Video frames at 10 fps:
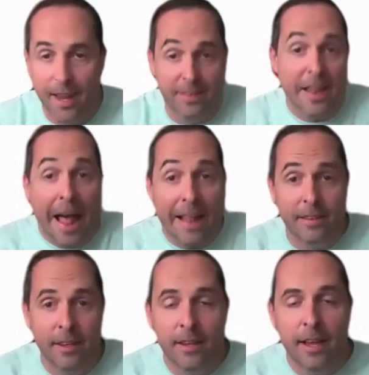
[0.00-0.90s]
It's not.
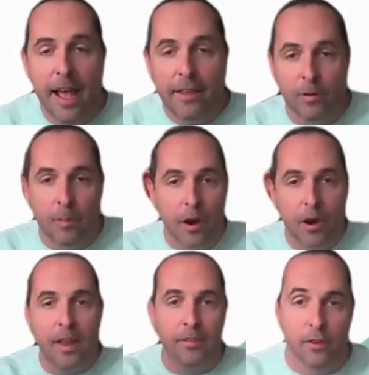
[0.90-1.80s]
And so part
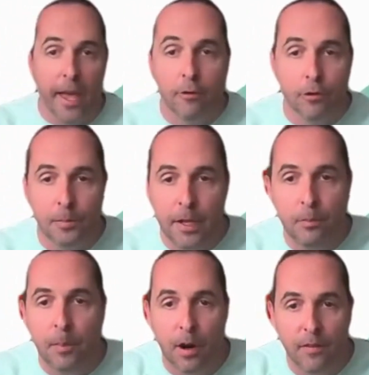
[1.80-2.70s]
of that is a language
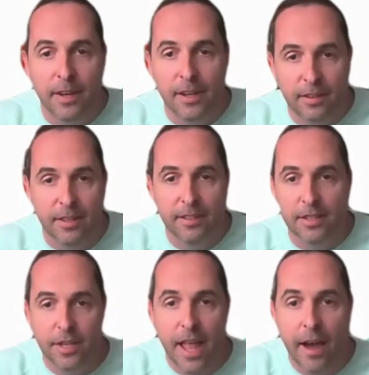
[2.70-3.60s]
piece. Part of it is an
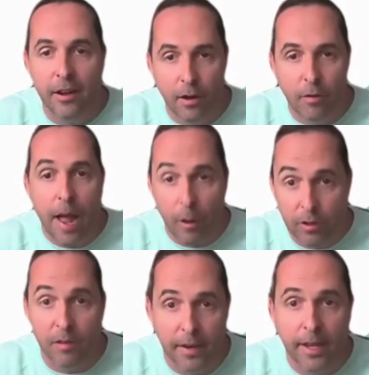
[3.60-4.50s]
intentionality around
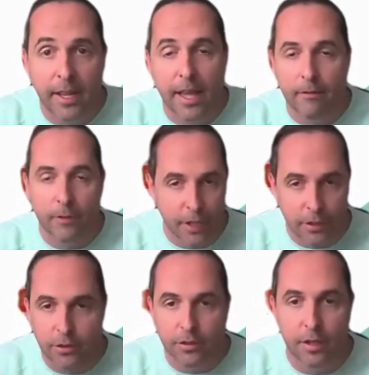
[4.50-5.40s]
convening
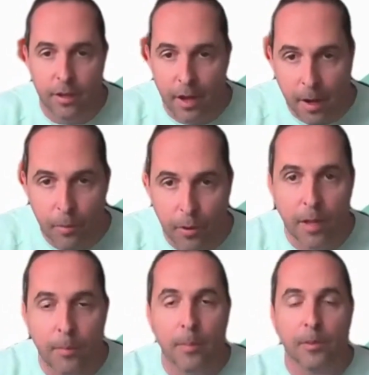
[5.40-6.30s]
conversations and
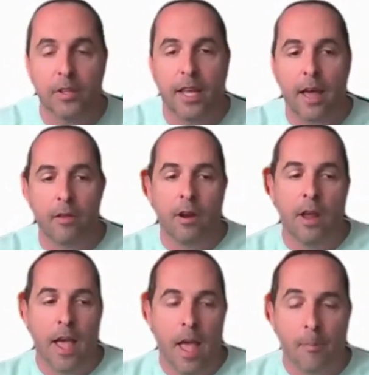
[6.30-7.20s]
bringing people together.
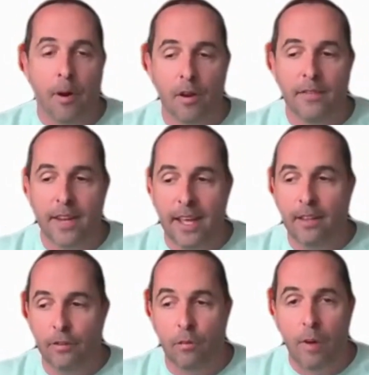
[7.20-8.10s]
And part of it
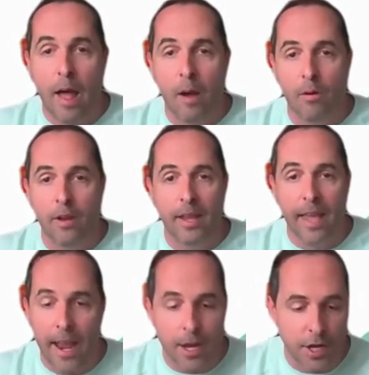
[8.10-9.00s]
is around
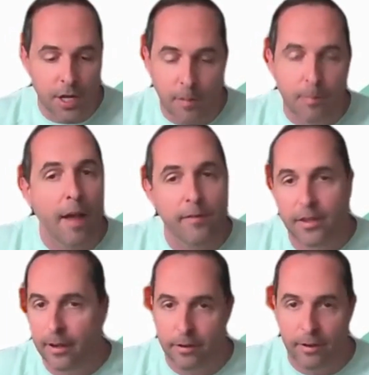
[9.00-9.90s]
engaging the private
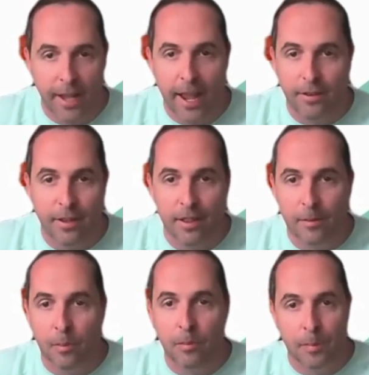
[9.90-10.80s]
sector, engaging
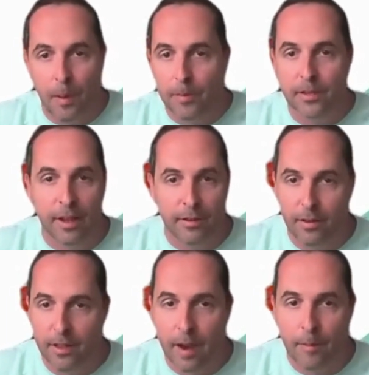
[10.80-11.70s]
the public sector,
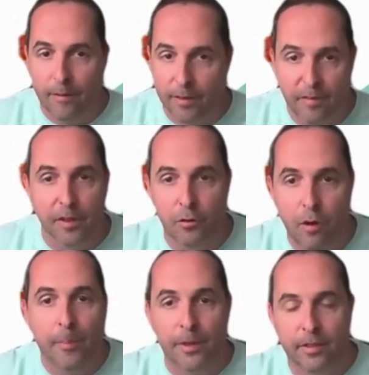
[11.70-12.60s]
the nonprofit and
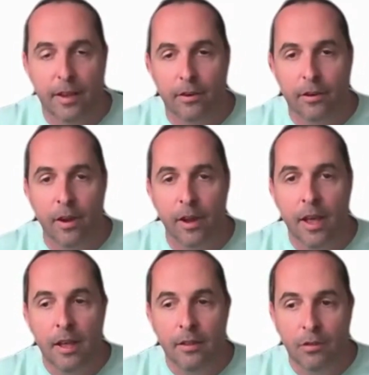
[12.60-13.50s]
philanthropic sector,
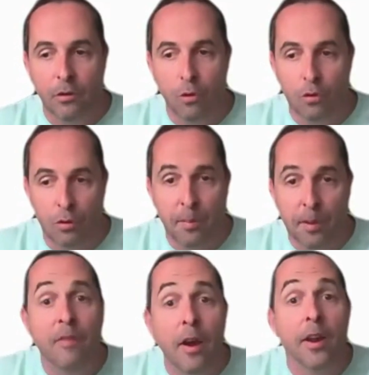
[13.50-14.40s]
to
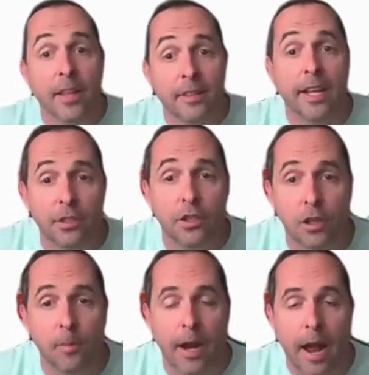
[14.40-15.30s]
be very
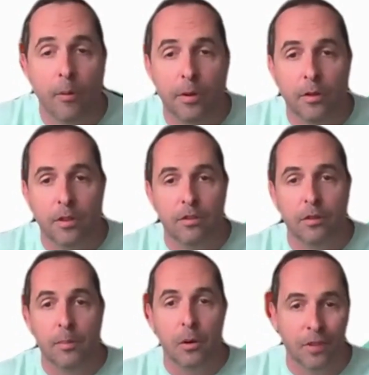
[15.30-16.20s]
intentional about how we do this, as
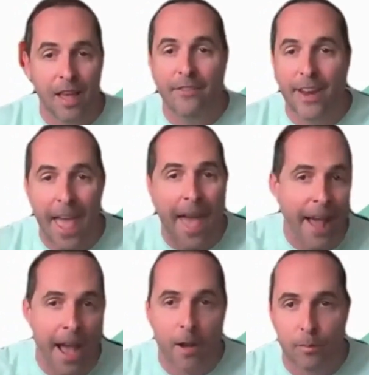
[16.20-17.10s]
opposed to kind of an ad
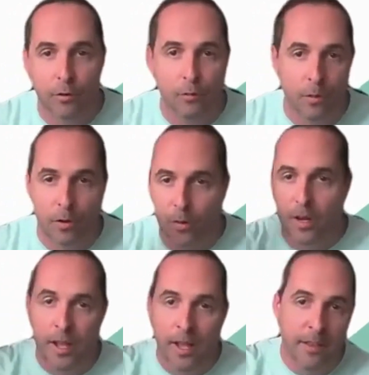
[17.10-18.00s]
hoc approach where we're
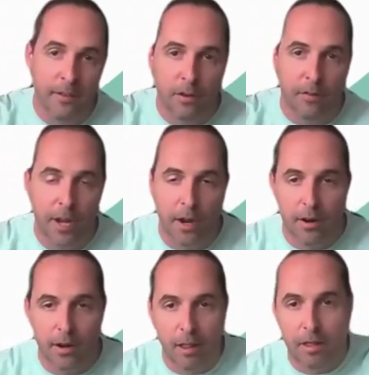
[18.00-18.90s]
doing this over here
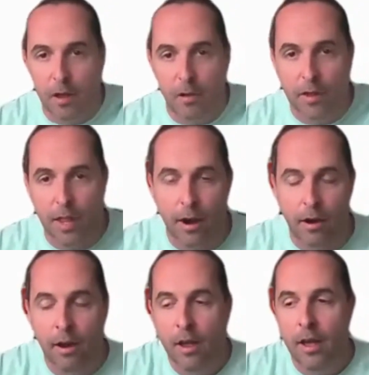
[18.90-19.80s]
and another thing over
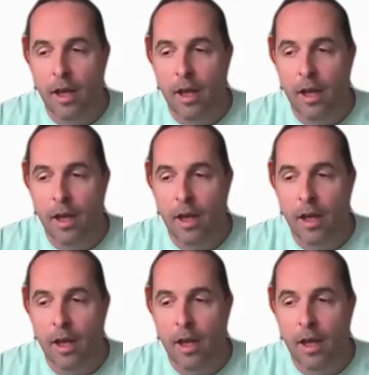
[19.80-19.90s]
there.